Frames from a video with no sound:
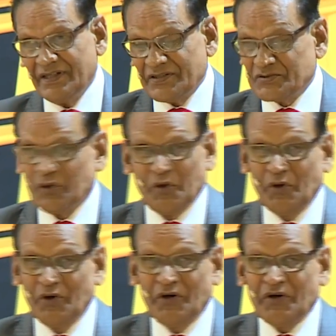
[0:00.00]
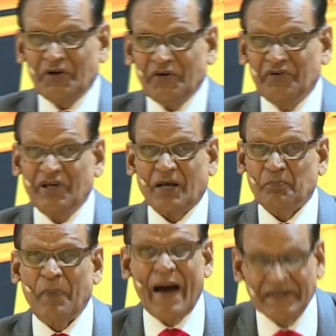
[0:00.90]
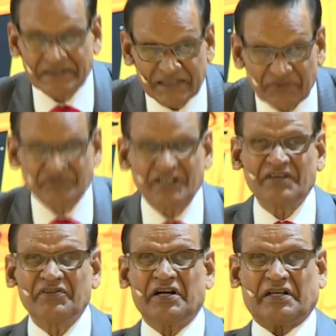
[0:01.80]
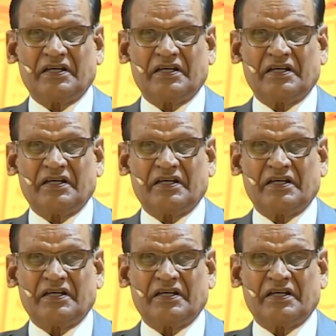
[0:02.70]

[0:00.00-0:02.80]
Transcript: So we are part of the divinity.